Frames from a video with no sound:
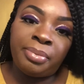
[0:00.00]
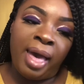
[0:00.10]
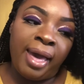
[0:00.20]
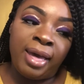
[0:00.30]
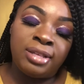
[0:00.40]
I
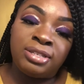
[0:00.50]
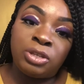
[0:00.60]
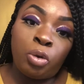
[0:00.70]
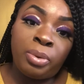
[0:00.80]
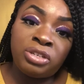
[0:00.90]
had so
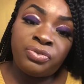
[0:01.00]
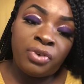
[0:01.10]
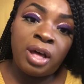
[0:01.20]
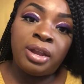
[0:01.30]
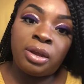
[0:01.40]
much
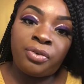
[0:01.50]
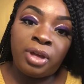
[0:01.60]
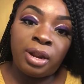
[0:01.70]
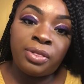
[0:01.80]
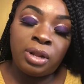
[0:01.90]
fun
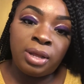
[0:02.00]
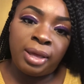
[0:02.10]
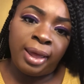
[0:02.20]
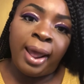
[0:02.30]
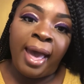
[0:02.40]
creating the look,
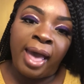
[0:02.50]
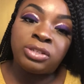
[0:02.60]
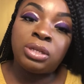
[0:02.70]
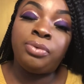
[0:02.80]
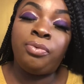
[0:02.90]
and I
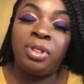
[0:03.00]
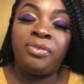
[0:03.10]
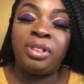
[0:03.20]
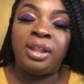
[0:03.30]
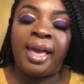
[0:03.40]
actually
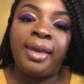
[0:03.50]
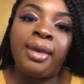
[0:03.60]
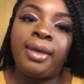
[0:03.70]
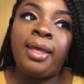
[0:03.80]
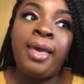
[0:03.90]
really like it.